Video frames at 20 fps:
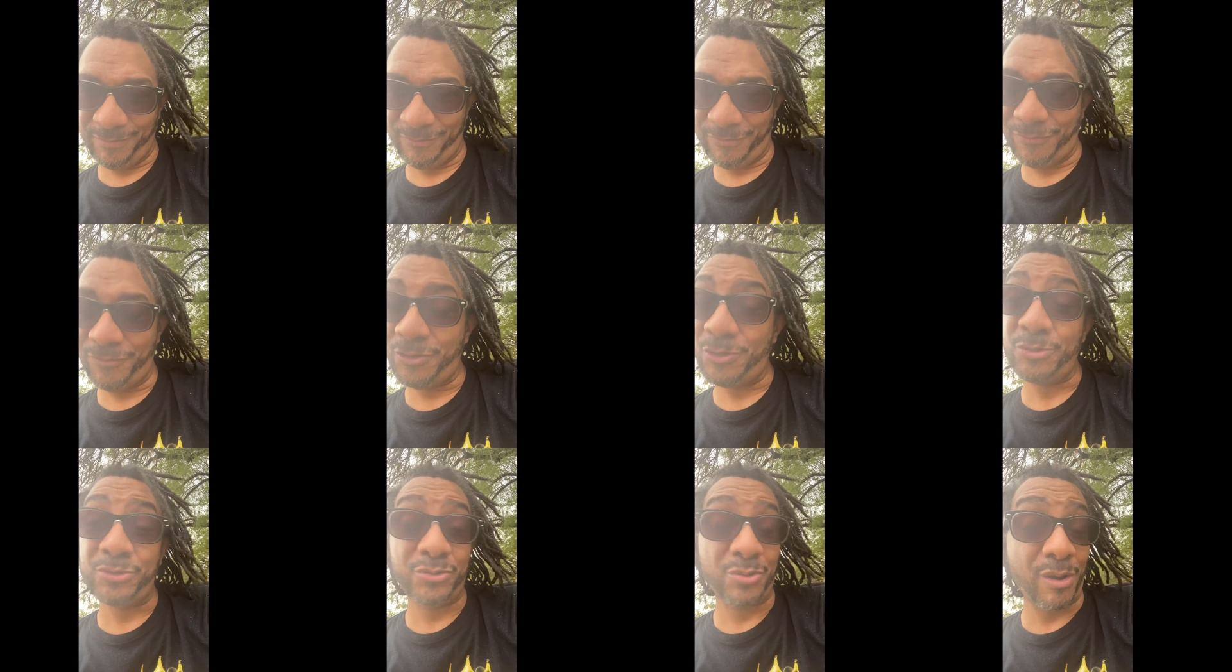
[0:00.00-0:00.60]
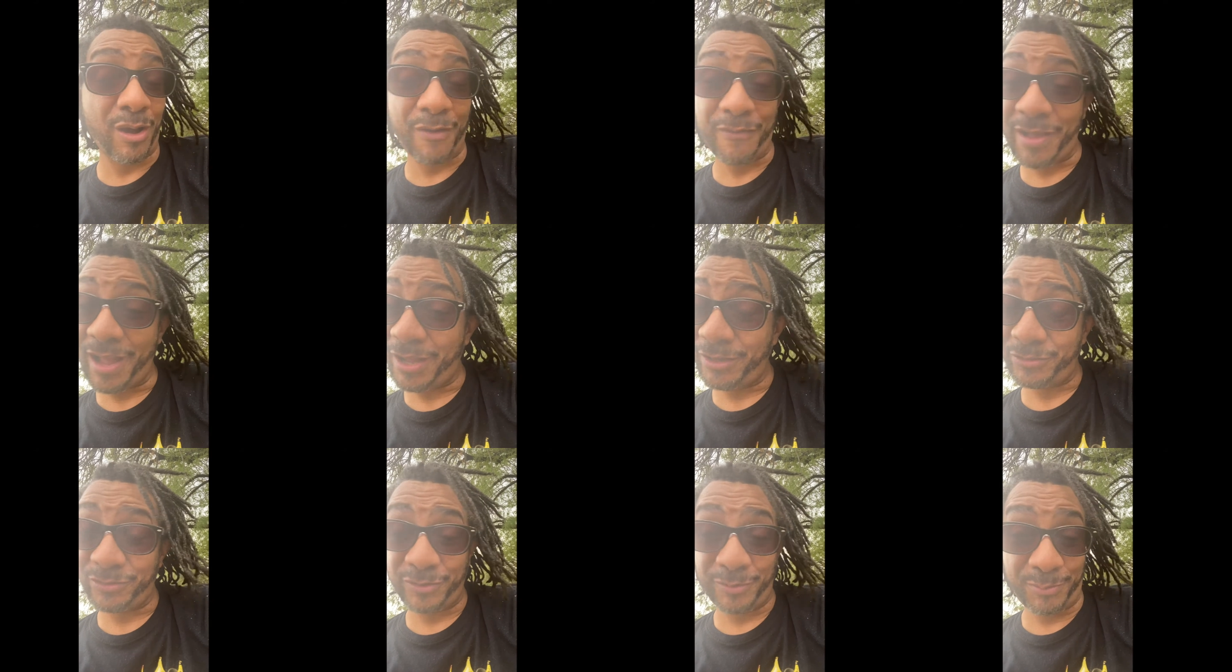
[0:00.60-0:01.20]
Full 12
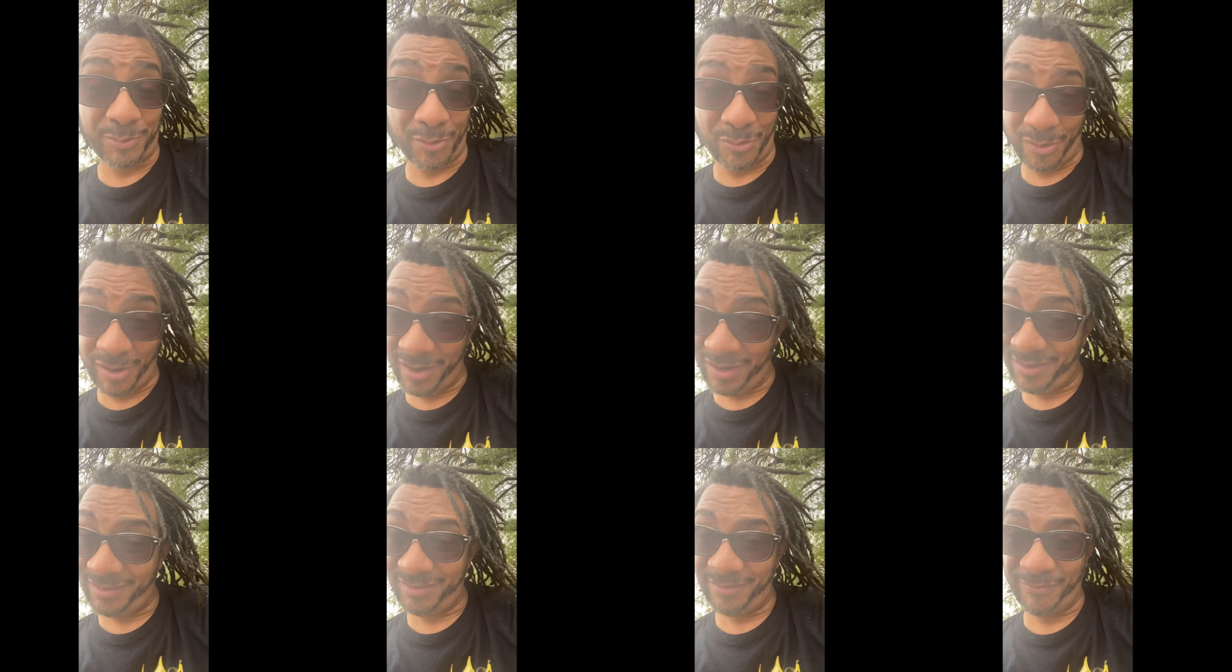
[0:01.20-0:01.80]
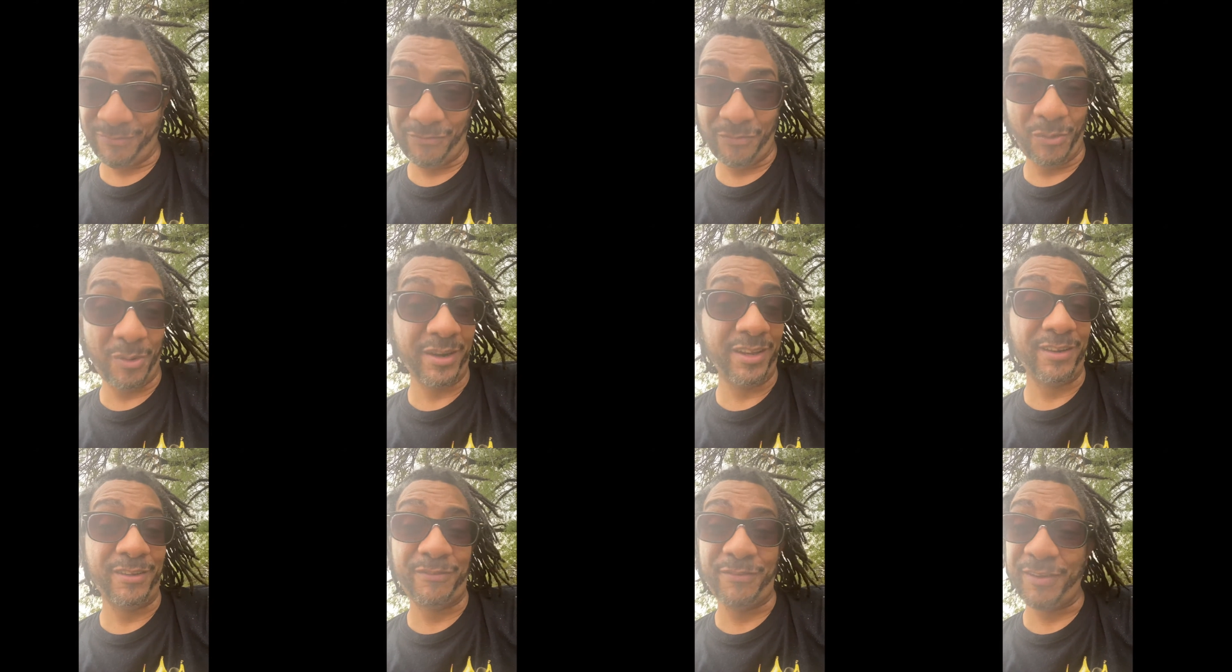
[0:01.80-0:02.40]
house report,
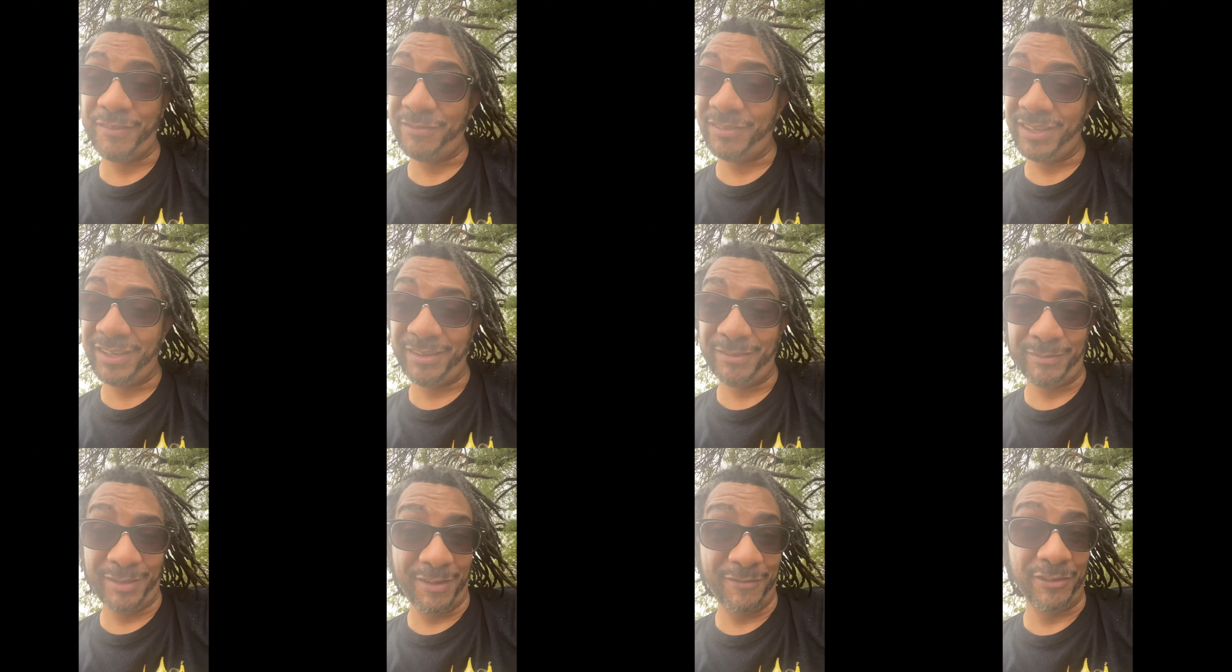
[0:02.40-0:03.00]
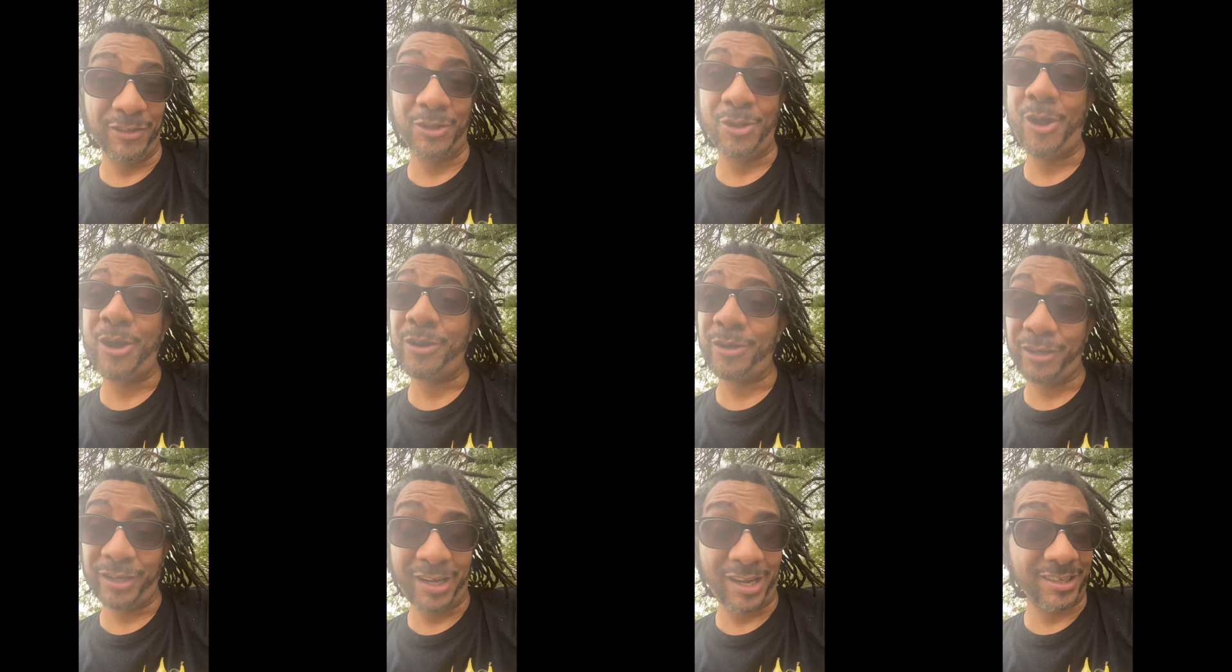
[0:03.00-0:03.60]
40 to 50, even
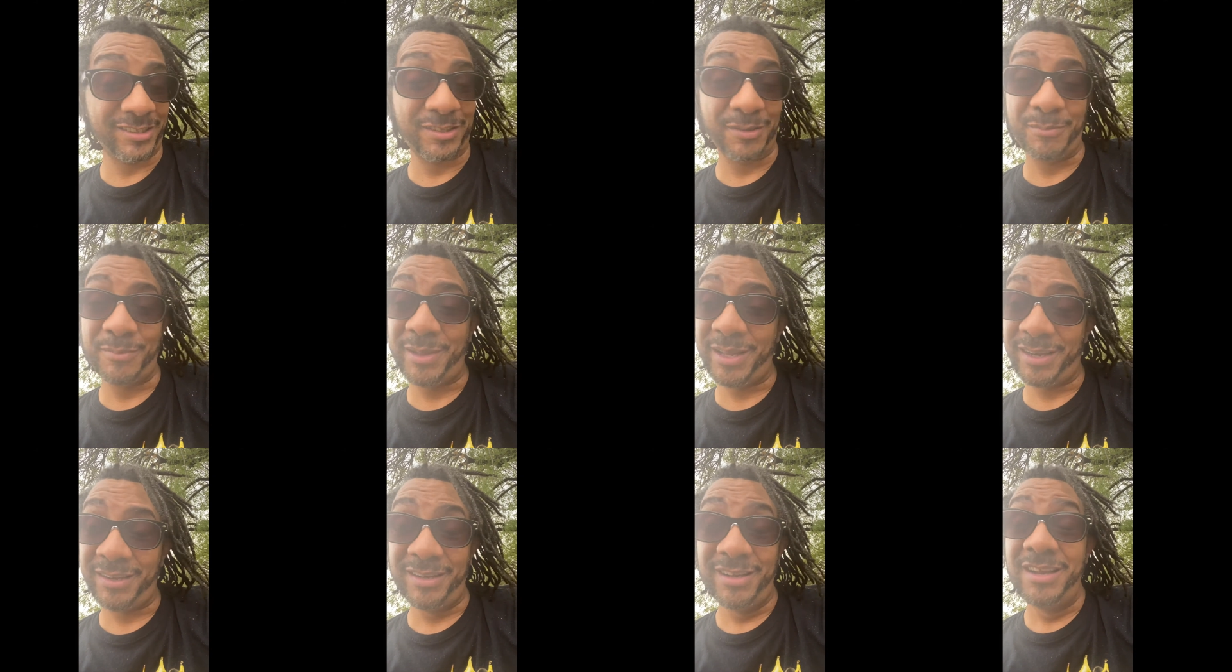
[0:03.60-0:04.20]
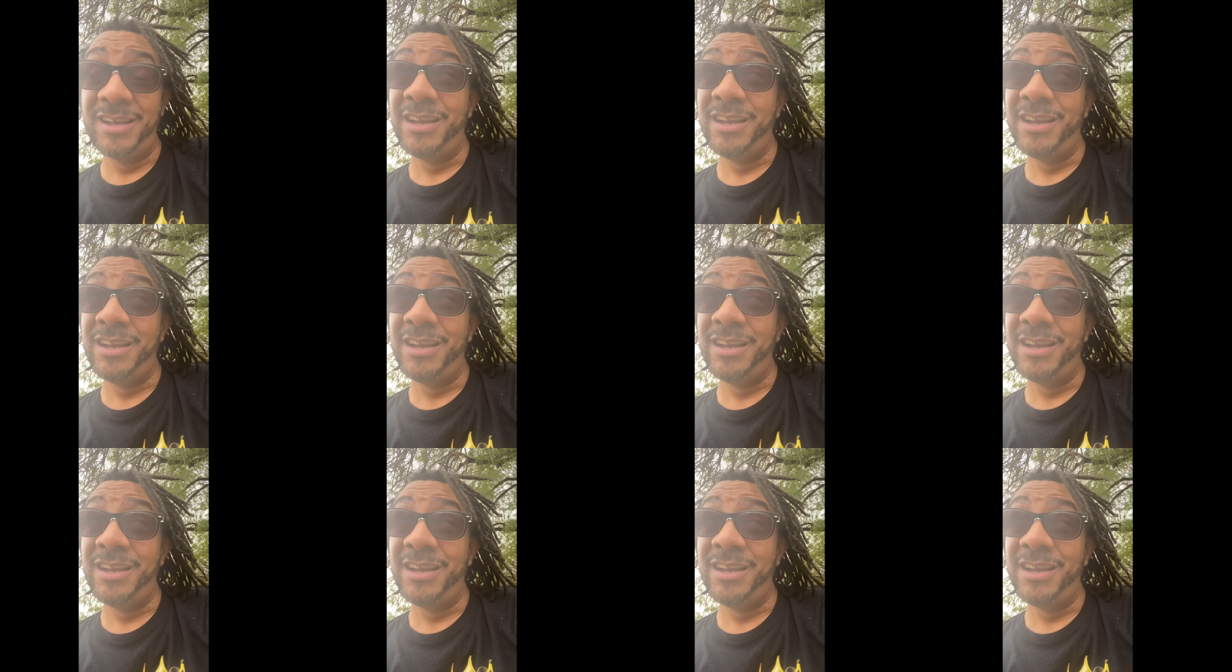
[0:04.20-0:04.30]
longer custom